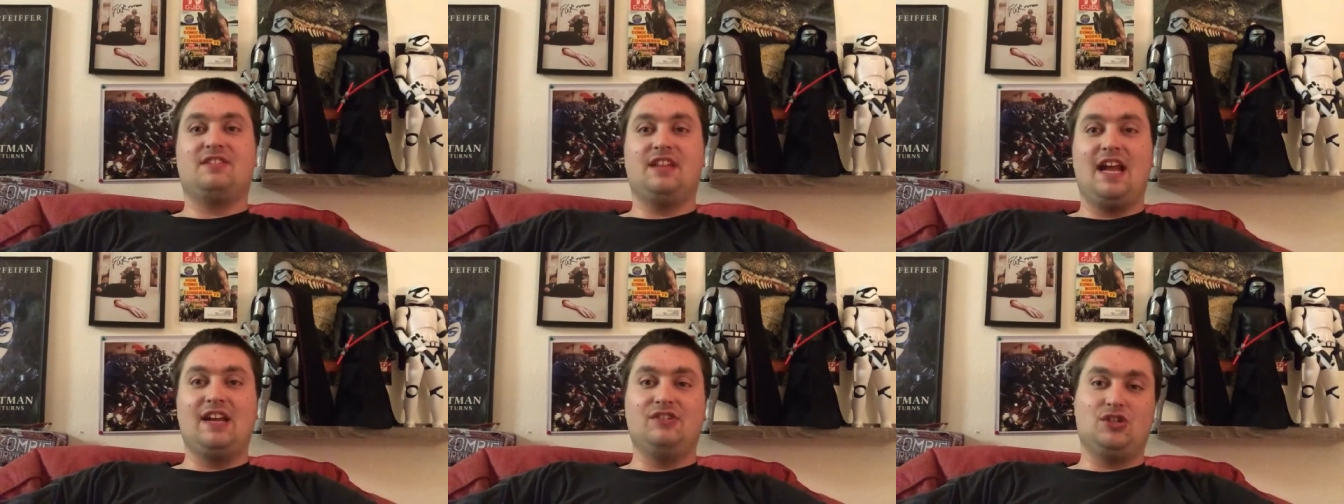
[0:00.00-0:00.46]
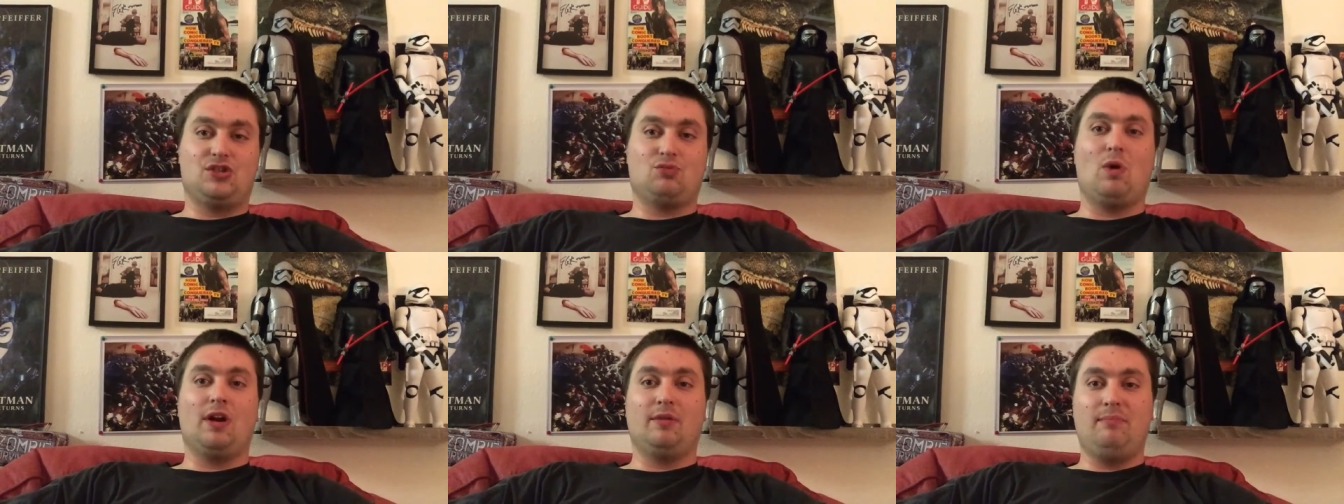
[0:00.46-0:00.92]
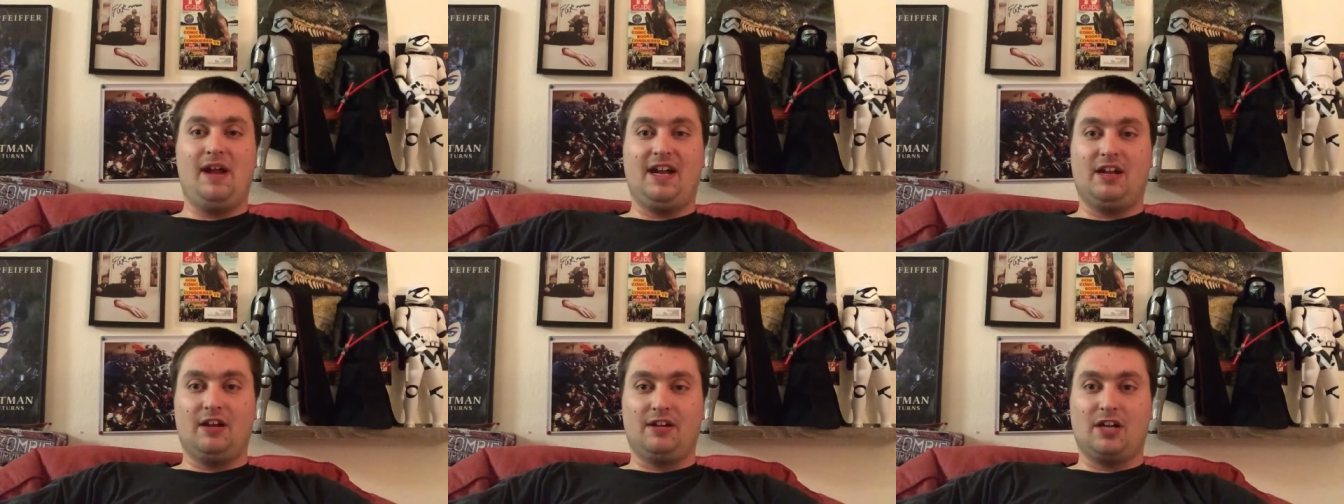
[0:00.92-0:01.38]
They just want to
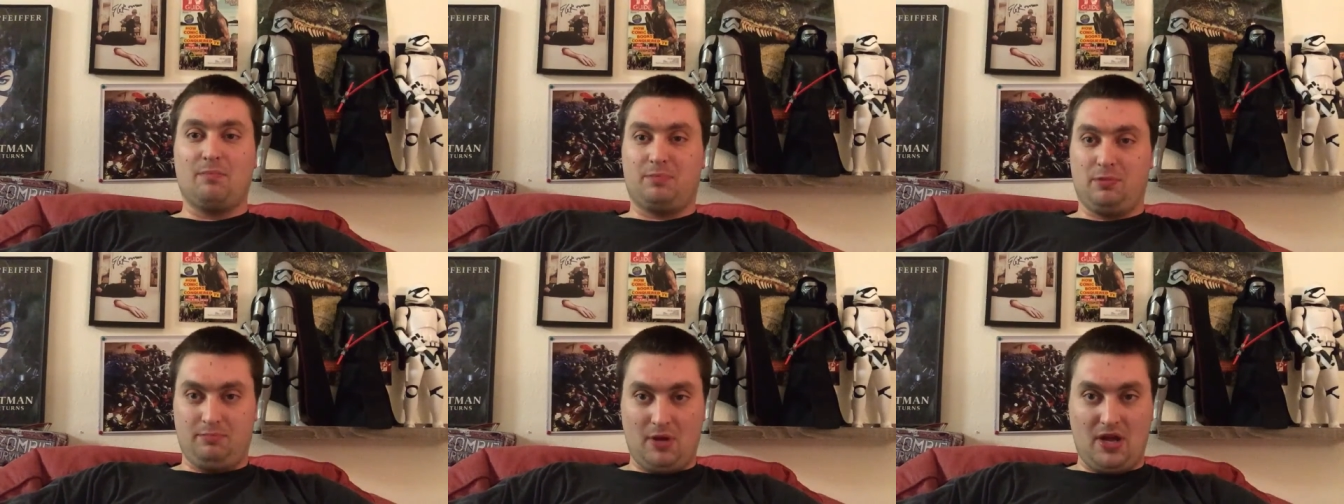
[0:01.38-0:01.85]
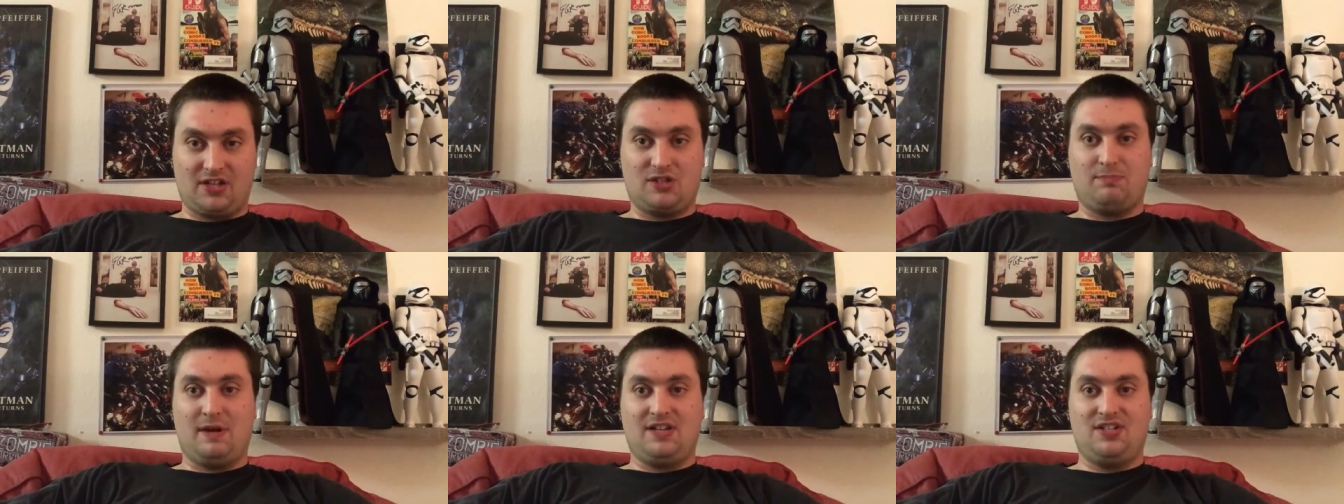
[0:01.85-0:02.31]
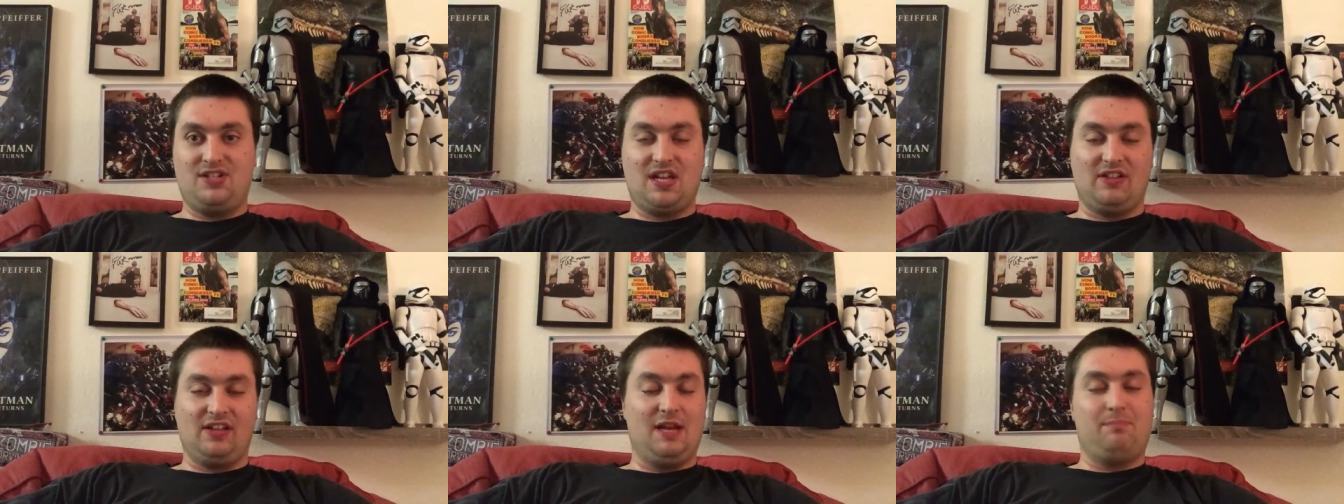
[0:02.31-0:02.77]
make a couple bucks by
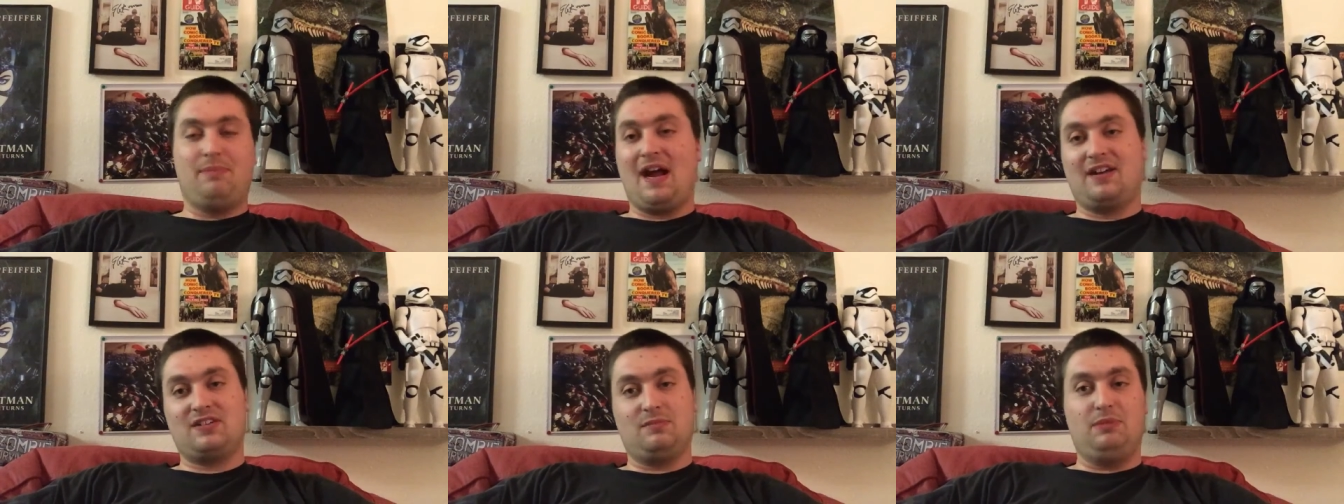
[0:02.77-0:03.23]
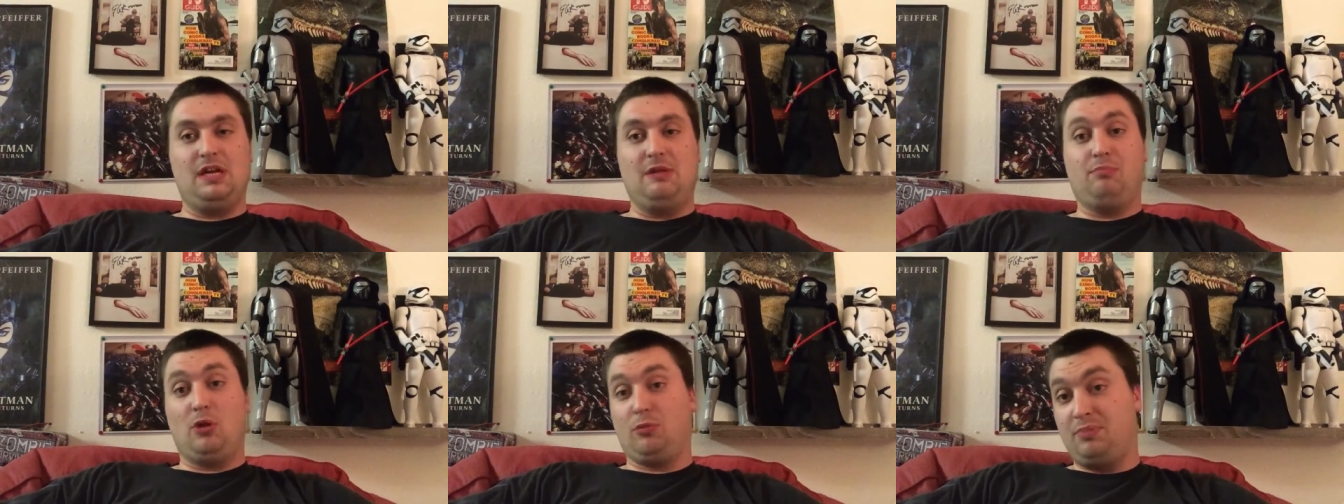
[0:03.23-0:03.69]
selling it back to people.